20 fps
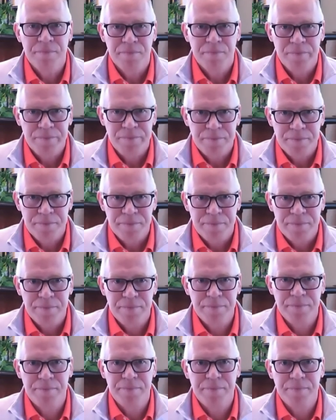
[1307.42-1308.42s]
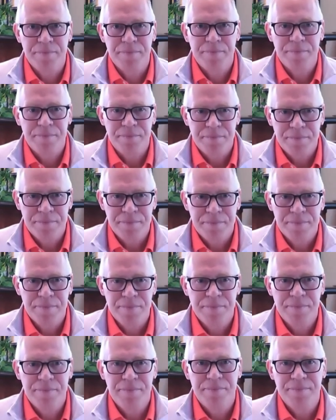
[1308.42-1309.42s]

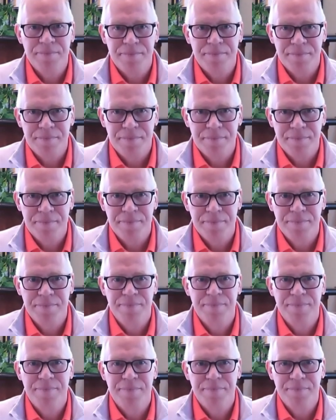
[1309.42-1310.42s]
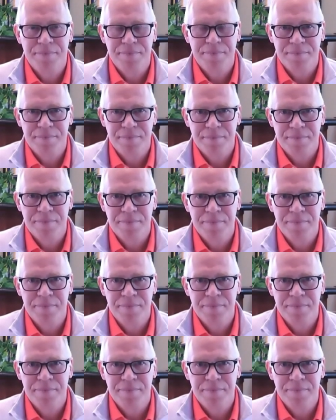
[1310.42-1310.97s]
(not speaking)